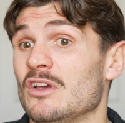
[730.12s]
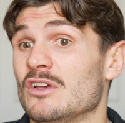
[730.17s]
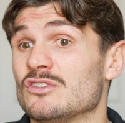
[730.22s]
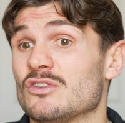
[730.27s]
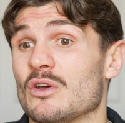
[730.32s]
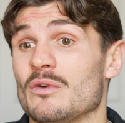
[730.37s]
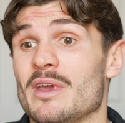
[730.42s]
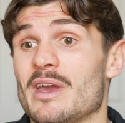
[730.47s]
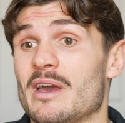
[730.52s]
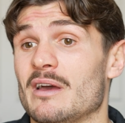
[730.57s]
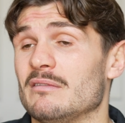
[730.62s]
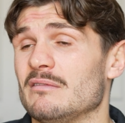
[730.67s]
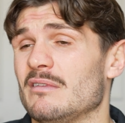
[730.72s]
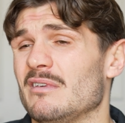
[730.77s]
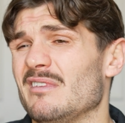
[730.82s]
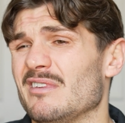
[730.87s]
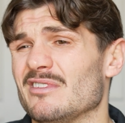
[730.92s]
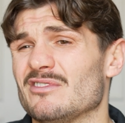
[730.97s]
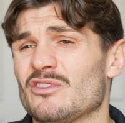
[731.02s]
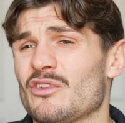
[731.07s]
so yeah,
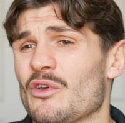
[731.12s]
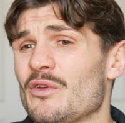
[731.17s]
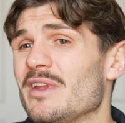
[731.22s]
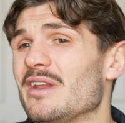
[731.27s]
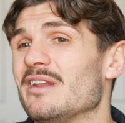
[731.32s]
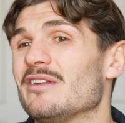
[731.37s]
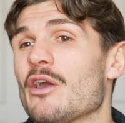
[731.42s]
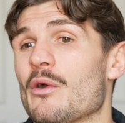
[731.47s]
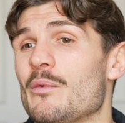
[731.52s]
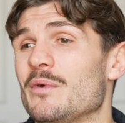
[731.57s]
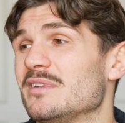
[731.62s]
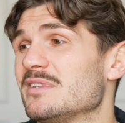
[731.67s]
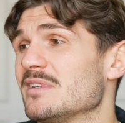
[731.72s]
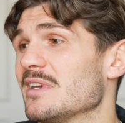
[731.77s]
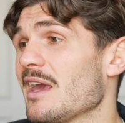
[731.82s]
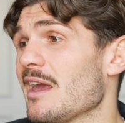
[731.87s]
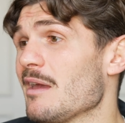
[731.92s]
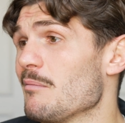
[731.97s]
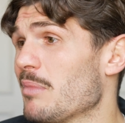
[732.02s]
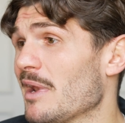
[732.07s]
I don't need to go into
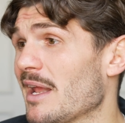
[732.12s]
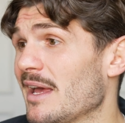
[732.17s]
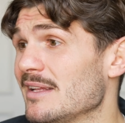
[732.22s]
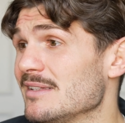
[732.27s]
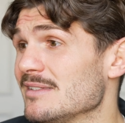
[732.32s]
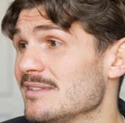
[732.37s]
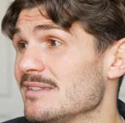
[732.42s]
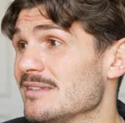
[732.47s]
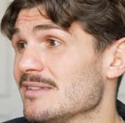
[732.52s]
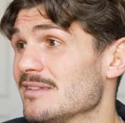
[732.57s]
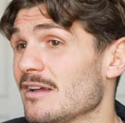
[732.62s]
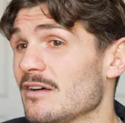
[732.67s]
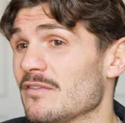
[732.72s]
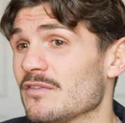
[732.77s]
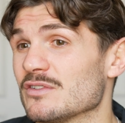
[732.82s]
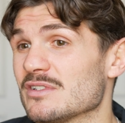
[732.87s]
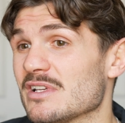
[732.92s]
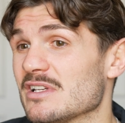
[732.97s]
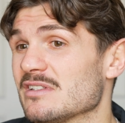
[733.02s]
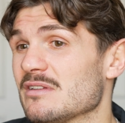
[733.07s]
game plans and stuff
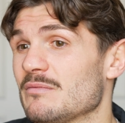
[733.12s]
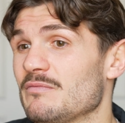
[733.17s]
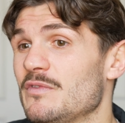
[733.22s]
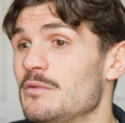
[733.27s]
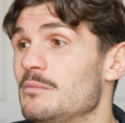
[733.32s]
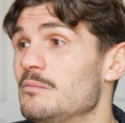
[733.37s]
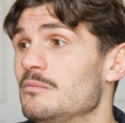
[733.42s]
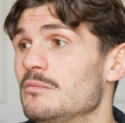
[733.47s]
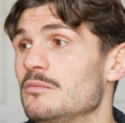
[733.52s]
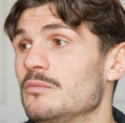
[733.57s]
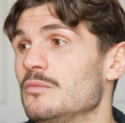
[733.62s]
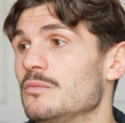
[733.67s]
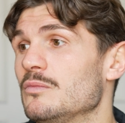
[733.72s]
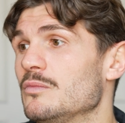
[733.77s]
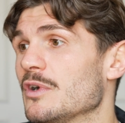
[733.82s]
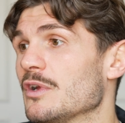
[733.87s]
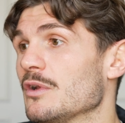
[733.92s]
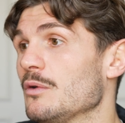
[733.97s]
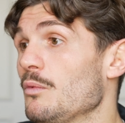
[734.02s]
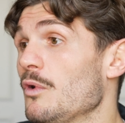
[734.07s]
because that's something
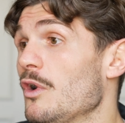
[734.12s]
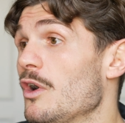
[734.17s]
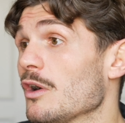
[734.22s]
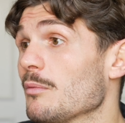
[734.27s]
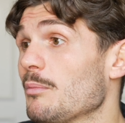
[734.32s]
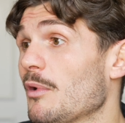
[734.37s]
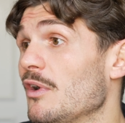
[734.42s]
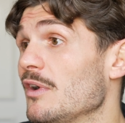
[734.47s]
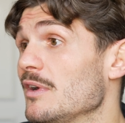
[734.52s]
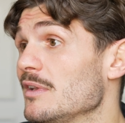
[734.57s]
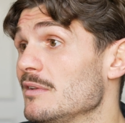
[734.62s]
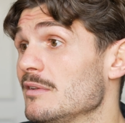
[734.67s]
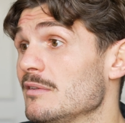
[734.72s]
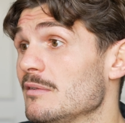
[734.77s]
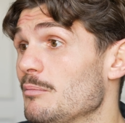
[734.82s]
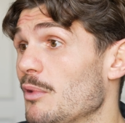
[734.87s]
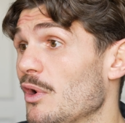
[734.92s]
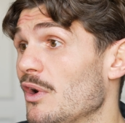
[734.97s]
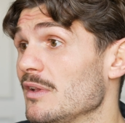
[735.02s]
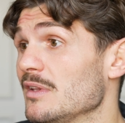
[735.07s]
we're going to work
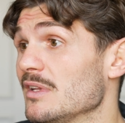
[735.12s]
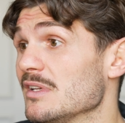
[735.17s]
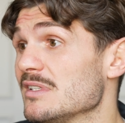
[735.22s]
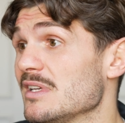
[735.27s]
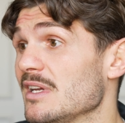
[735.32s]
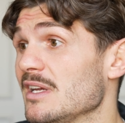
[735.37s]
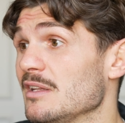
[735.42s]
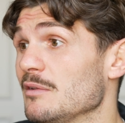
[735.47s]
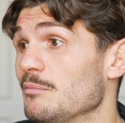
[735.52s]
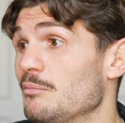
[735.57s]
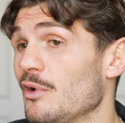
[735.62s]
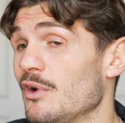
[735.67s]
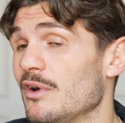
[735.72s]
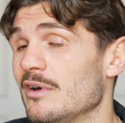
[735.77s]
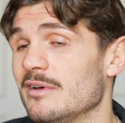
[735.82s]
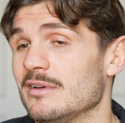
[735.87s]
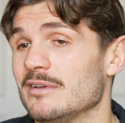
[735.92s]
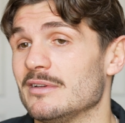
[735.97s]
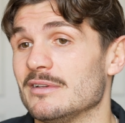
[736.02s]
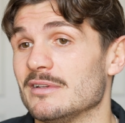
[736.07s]
behind behind the scene,
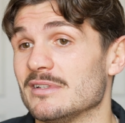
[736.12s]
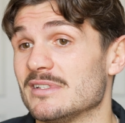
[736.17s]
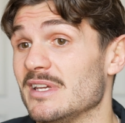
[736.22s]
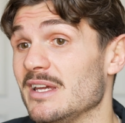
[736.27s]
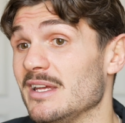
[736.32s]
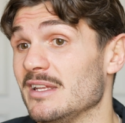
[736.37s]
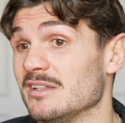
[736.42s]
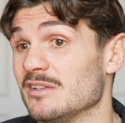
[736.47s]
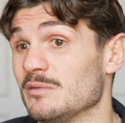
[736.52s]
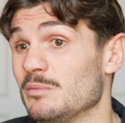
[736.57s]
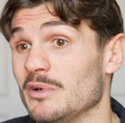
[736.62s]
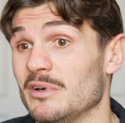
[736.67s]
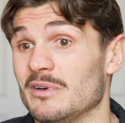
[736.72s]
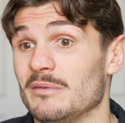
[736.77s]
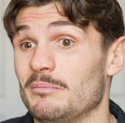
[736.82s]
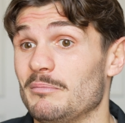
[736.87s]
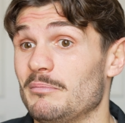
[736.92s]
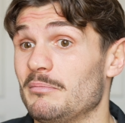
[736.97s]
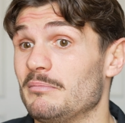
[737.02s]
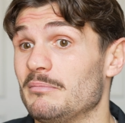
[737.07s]
but scenes,
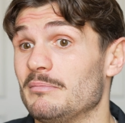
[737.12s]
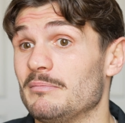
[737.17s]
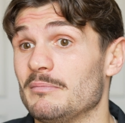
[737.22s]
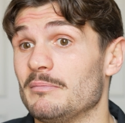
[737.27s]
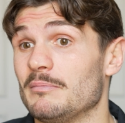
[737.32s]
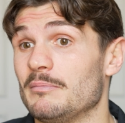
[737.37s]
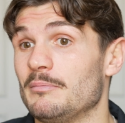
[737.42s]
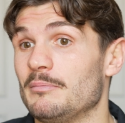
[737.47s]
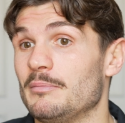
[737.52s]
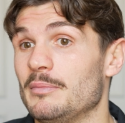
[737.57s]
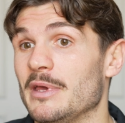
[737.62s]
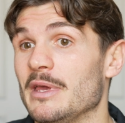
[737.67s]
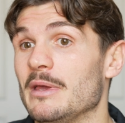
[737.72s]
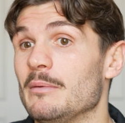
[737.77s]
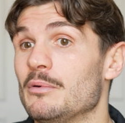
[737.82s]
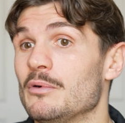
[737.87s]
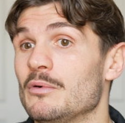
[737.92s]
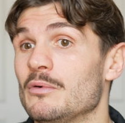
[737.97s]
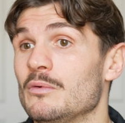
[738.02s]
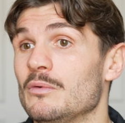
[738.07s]
but
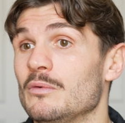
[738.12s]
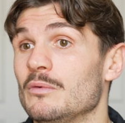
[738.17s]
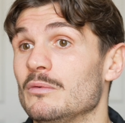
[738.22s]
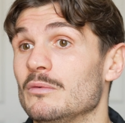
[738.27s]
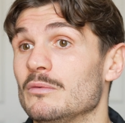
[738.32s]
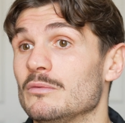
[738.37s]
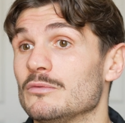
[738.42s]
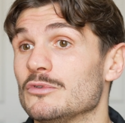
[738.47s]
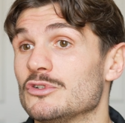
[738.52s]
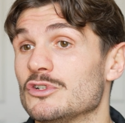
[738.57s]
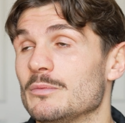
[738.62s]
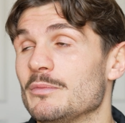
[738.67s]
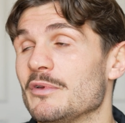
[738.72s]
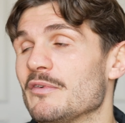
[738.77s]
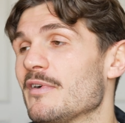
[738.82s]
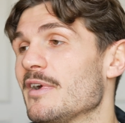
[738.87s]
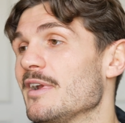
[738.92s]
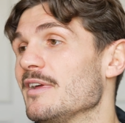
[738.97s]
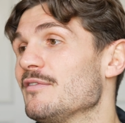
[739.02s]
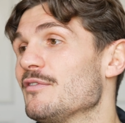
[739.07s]
people should be
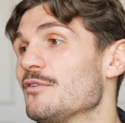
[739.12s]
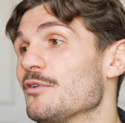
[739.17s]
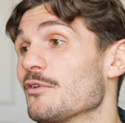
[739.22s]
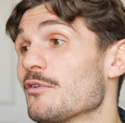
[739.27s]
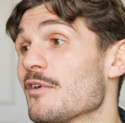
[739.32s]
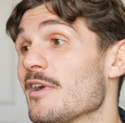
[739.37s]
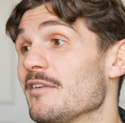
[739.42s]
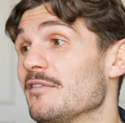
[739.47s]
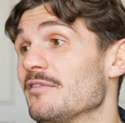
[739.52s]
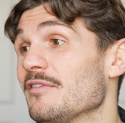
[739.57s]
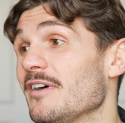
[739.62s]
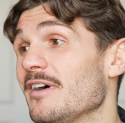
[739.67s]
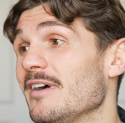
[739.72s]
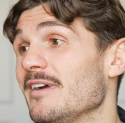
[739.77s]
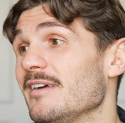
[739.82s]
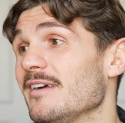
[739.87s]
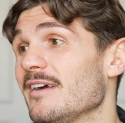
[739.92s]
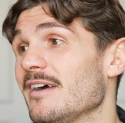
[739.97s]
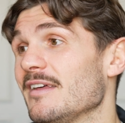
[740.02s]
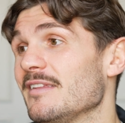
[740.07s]
ready for a great
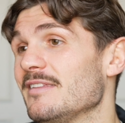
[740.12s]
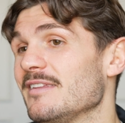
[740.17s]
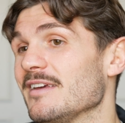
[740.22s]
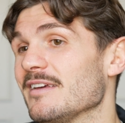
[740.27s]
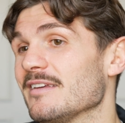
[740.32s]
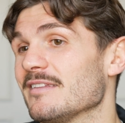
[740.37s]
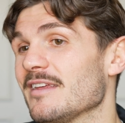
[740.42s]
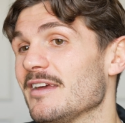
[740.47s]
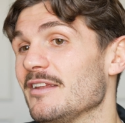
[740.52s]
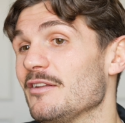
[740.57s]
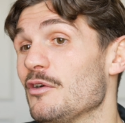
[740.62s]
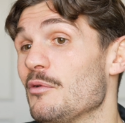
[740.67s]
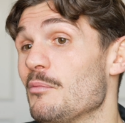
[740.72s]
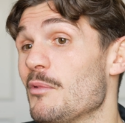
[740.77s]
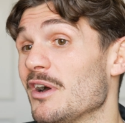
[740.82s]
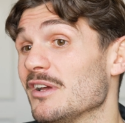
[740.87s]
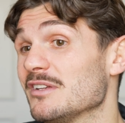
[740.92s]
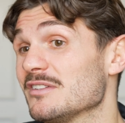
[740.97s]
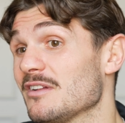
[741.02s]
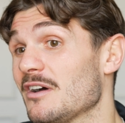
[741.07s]
fight. I think they know
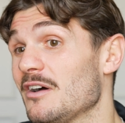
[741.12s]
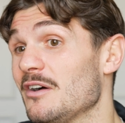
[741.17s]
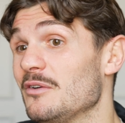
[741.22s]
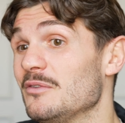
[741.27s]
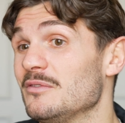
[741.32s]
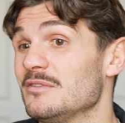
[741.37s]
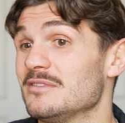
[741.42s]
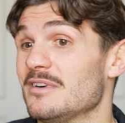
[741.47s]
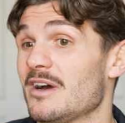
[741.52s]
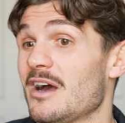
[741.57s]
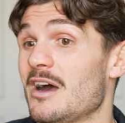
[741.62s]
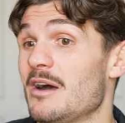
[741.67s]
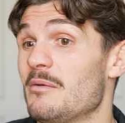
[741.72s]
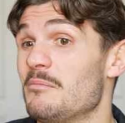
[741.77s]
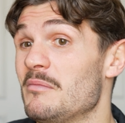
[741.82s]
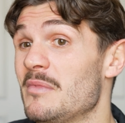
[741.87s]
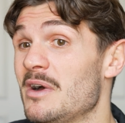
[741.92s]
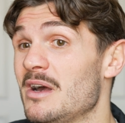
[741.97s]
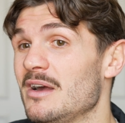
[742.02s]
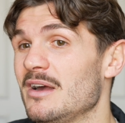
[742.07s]
my style.
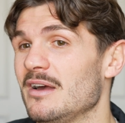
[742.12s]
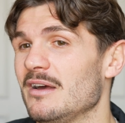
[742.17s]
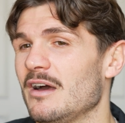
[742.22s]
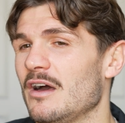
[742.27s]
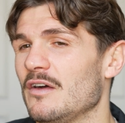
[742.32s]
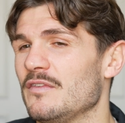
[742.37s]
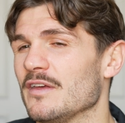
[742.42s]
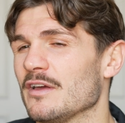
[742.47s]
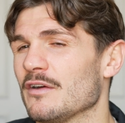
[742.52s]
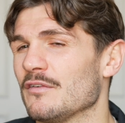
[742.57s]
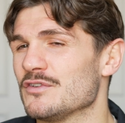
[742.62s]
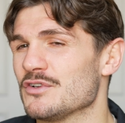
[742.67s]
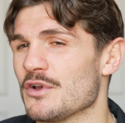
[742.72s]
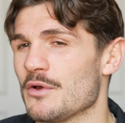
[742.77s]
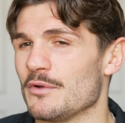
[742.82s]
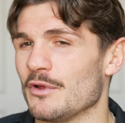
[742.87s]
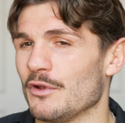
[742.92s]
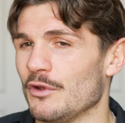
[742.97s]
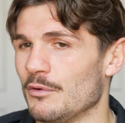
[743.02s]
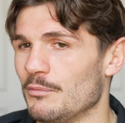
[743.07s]
Um, I think I've
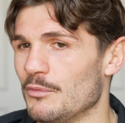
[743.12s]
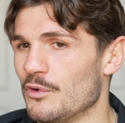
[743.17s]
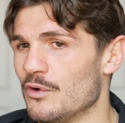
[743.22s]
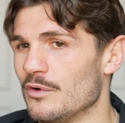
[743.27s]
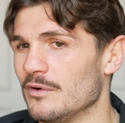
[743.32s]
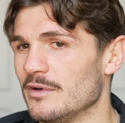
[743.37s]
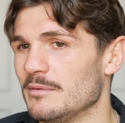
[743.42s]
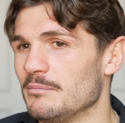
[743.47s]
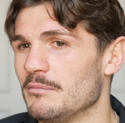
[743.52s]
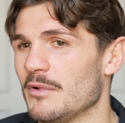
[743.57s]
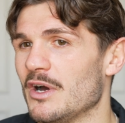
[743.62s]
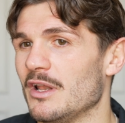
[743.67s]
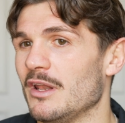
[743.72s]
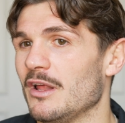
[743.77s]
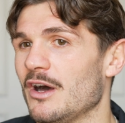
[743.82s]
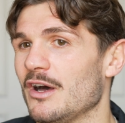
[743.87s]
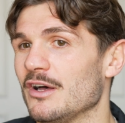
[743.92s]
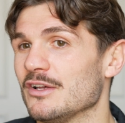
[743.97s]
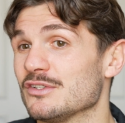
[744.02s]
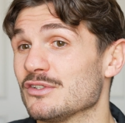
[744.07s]
shown a lot more in my
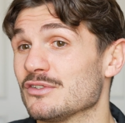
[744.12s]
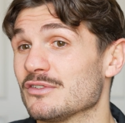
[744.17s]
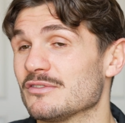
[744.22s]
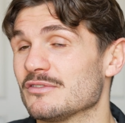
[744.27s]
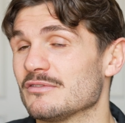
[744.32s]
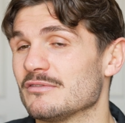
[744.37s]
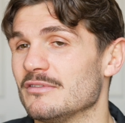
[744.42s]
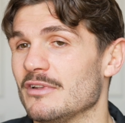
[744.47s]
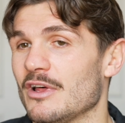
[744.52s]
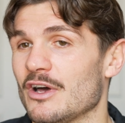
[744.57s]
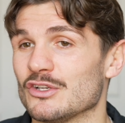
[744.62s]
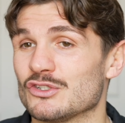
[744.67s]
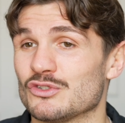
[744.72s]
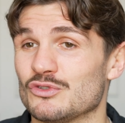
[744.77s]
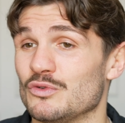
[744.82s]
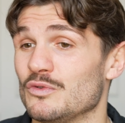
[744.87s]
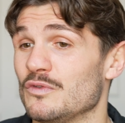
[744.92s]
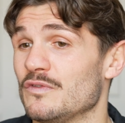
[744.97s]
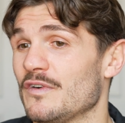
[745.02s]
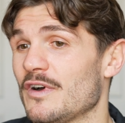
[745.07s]
last last
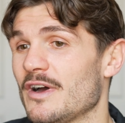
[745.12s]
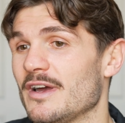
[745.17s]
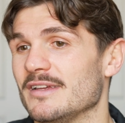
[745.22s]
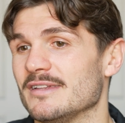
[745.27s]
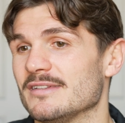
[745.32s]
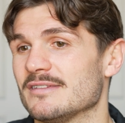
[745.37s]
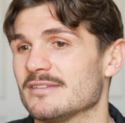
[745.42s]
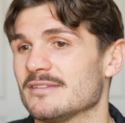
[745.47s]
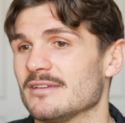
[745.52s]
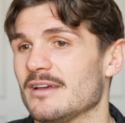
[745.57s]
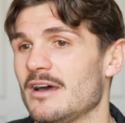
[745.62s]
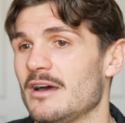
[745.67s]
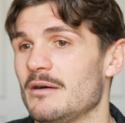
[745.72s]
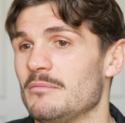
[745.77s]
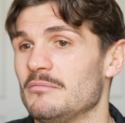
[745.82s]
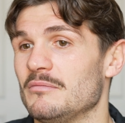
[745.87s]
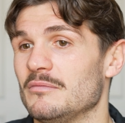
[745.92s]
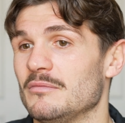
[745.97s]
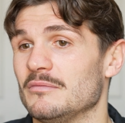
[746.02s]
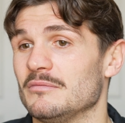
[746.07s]
two fights
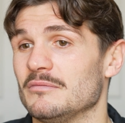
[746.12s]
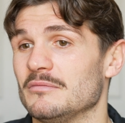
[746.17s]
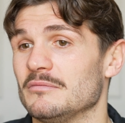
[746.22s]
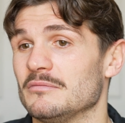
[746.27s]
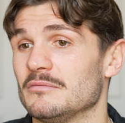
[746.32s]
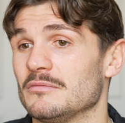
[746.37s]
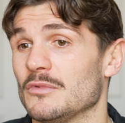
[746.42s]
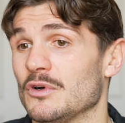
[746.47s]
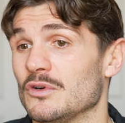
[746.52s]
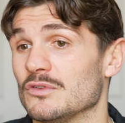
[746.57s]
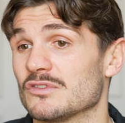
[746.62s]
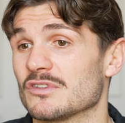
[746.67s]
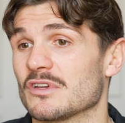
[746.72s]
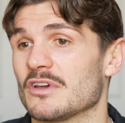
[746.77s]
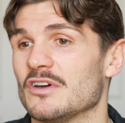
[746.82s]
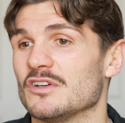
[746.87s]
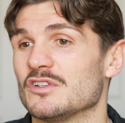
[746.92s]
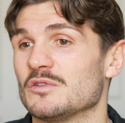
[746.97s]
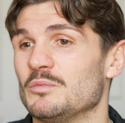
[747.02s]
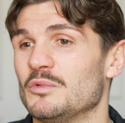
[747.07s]
um, on
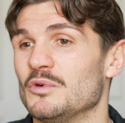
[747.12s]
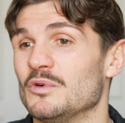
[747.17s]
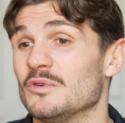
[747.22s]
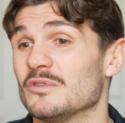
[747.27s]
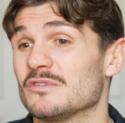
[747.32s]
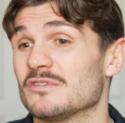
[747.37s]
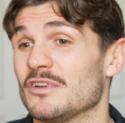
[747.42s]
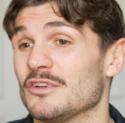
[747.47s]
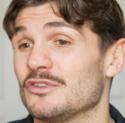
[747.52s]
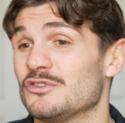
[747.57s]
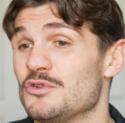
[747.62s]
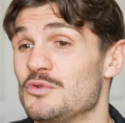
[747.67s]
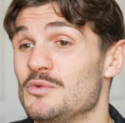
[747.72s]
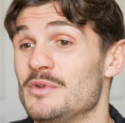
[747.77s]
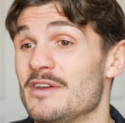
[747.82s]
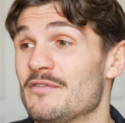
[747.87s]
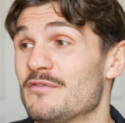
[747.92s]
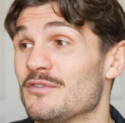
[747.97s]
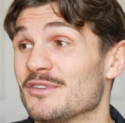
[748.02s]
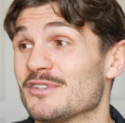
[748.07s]
Sky Sports, like two
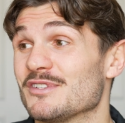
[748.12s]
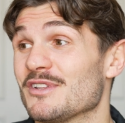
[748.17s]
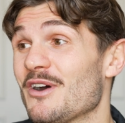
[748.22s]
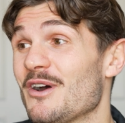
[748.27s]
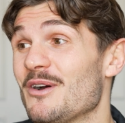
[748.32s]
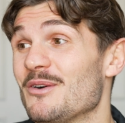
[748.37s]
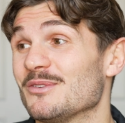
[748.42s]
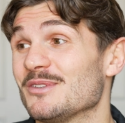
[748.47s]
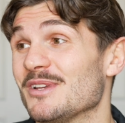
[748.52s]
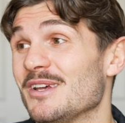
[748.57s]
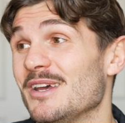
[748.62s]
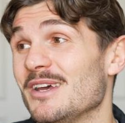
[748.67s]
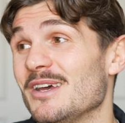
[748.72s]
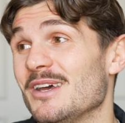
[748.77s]
different styles.